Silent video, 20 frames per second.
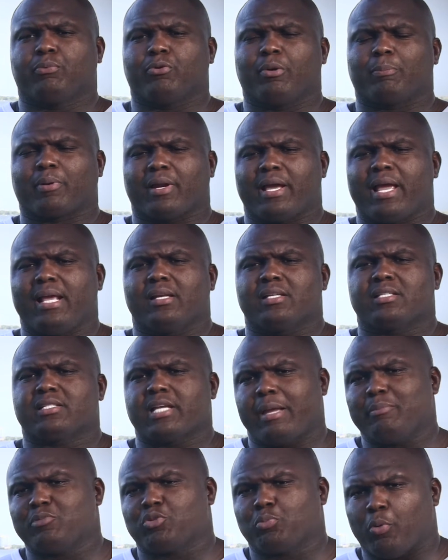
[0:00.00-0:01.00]
we're playing the
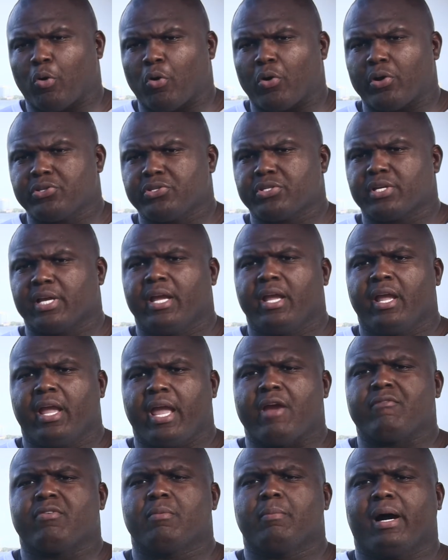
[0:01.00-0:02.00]
same sports,
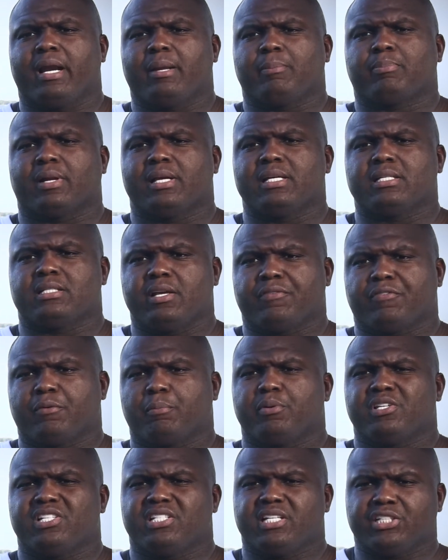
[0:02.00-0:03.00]
everybody plays
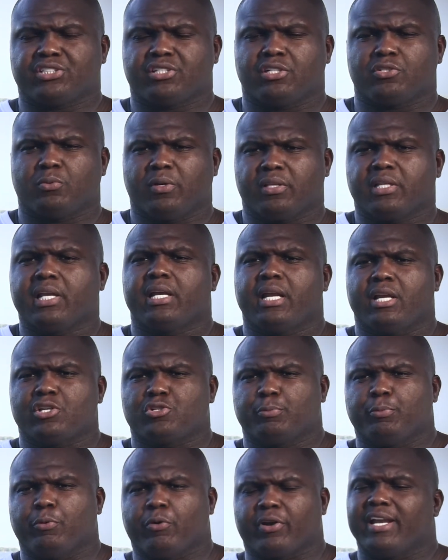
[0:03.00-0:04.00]
different positions within that
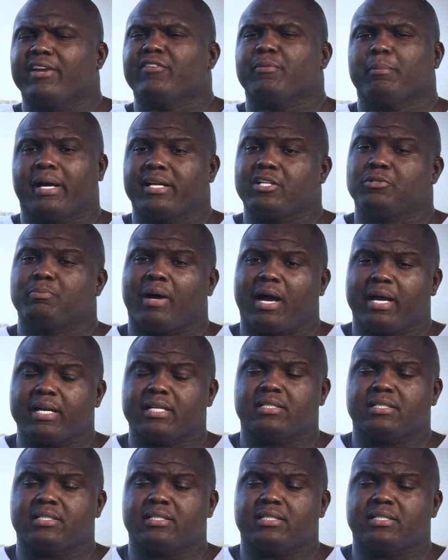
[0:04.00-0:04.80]
sport, and everybody's body